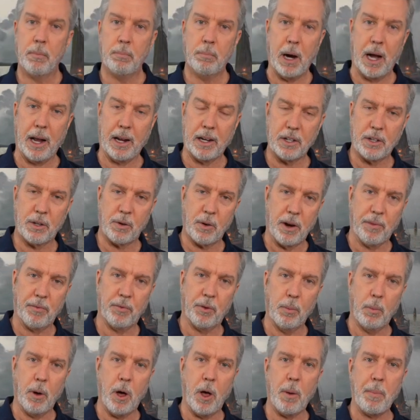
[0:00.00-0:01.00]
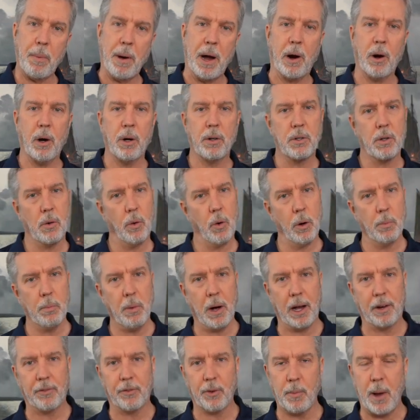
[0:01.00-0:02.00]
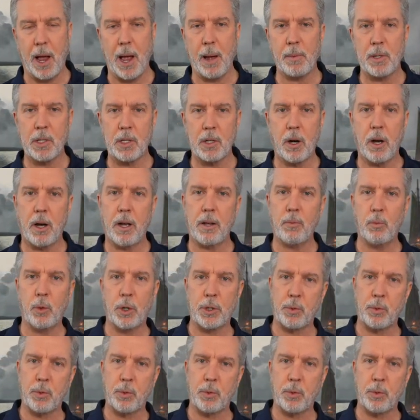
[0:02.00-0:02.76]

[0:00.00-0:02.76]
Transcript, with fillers: buying straight from All Powers or buying from Amazon,